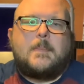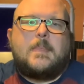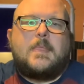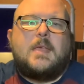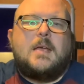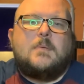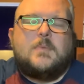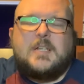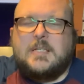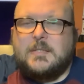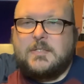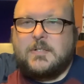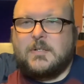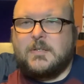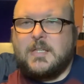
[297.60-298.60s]
And we could
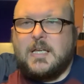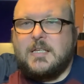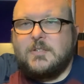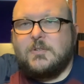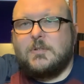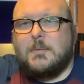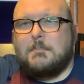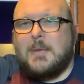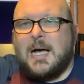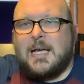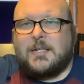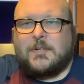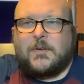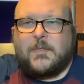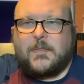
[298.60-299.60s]
turn that into a
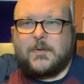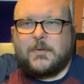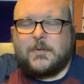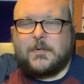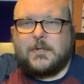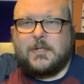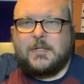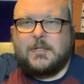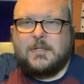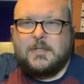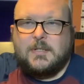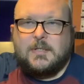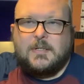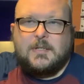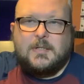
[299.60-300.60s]
minor third
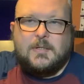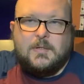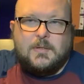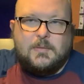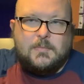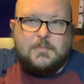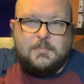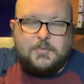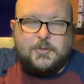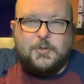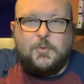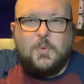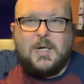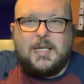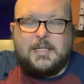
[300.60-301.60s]

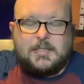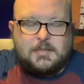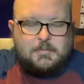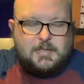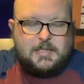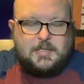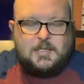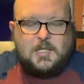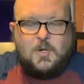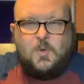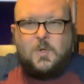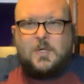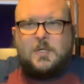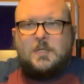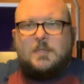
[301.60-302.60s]
two ways. We could
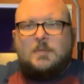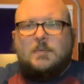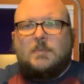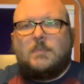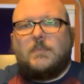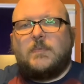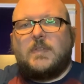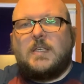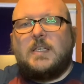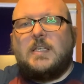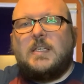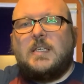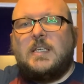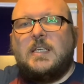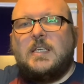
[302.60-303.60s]
lower the
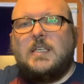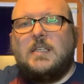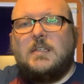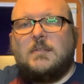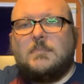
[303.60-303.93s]
E